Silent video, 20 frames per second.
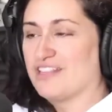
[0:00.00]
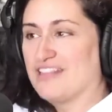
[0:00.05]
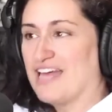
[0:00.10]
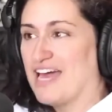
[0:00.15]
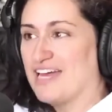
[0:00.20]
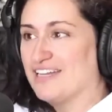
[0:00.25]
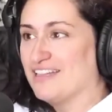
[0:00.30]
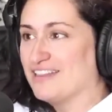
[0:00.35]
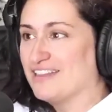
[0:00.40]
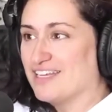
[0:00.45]

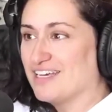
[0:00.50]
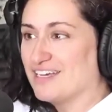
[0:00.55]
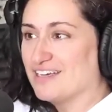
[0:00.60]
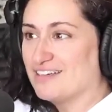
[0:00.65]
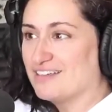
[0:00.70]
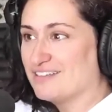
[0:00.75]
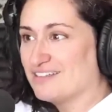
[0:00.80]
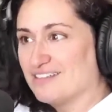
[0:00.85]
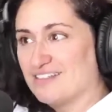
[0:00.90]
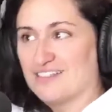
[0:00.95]
that and thing.
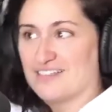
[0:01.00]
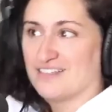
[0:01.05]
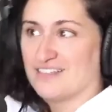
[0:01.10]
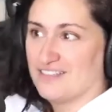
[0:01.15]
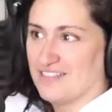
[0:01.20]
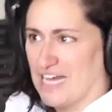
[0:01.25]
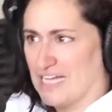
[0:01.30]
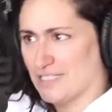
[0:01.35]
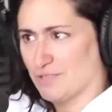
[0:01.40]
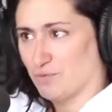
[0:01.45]

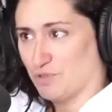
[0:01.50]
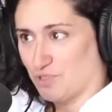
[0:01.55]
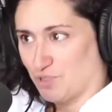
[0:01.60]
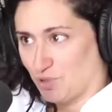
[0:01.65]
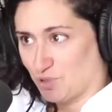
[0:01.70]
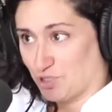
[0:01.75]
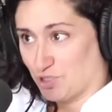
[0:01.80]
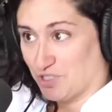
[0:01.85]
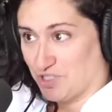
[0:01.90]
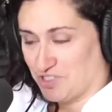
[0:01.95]
That's what
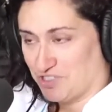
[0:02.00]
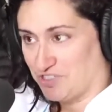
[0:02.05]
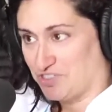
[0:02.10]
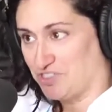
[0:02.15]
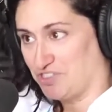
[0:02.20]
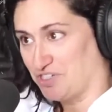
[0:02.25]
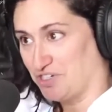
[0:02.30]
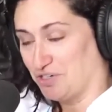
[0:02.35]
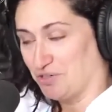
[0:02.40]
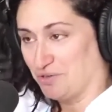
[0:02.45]

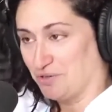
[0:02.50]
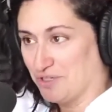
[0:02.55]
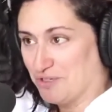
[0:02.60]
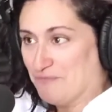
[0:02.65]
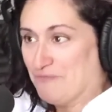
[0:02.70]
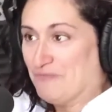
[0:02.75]
socialists do.